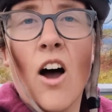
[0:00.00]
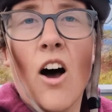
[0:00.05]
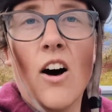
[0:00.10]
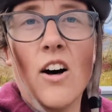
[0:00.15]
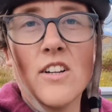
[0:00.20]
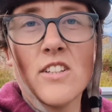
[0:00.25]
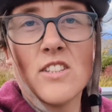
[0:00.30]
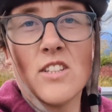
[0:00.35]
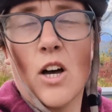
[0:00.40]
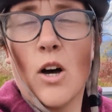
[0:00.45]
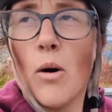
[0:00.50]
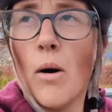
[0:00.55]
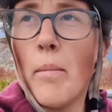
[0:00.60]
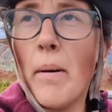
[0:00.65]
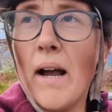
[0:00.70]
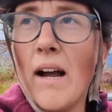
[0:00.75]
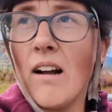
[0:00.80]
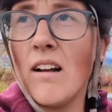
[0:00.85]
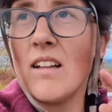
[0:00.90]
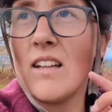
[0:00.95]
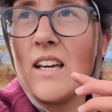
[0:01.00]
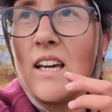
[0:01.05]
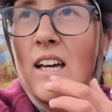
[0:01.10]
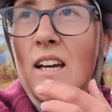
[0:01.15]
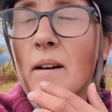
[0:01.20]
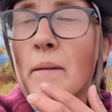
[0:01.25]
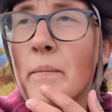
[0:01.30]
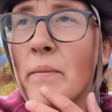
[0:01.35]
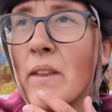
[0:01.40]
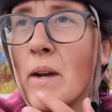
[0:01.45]
Also,
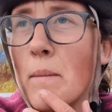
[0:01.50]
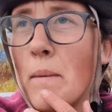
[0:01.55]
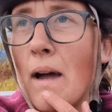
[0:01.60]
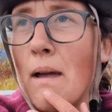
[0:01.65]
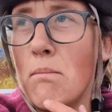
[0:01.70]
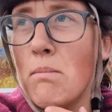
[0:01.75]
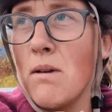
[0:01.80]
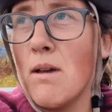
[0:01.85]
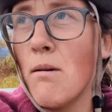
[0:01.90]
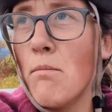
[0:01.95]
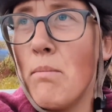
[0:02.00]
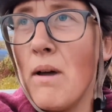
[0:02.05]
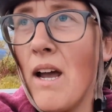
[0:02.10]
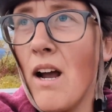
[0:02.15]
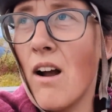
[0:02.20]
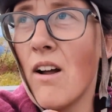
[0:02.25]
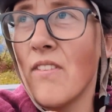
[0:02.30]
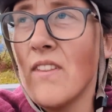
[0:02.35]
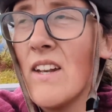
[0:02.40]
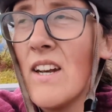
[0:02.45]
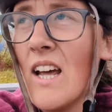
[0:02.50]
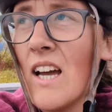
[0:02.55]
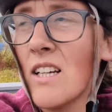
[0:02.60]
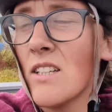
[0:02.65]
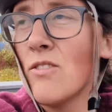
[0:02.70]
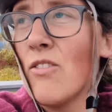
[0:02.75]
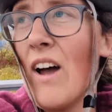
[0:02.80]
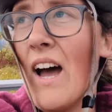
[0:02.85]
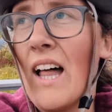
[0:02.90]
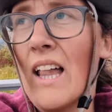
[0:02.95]
apparently there might be a bear in the
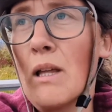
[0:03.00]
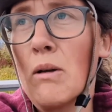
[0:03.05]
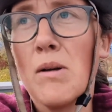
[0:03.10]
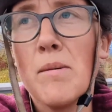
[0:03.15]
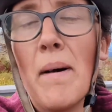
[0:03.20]
next valley.